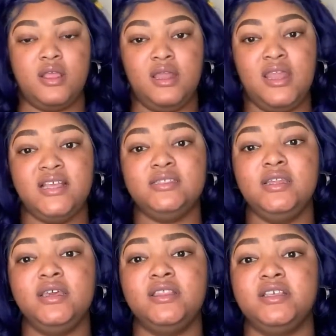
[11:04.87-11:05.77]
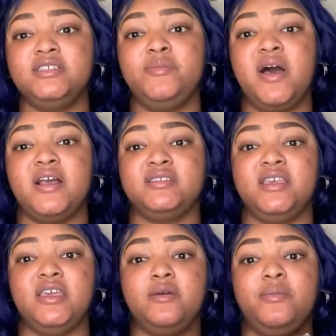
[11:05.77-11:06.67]
Let's look at this box
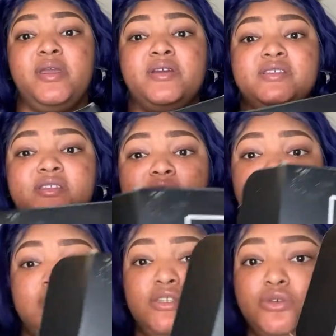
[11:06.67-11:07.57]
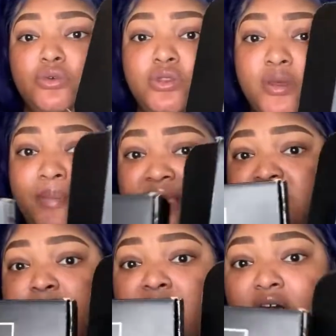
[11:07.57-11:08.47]
in comparison to the
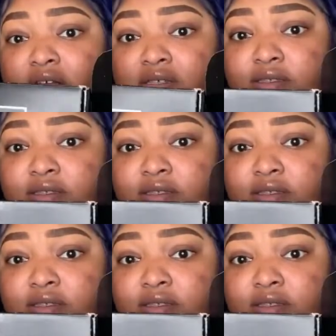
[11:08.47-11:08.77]
base box.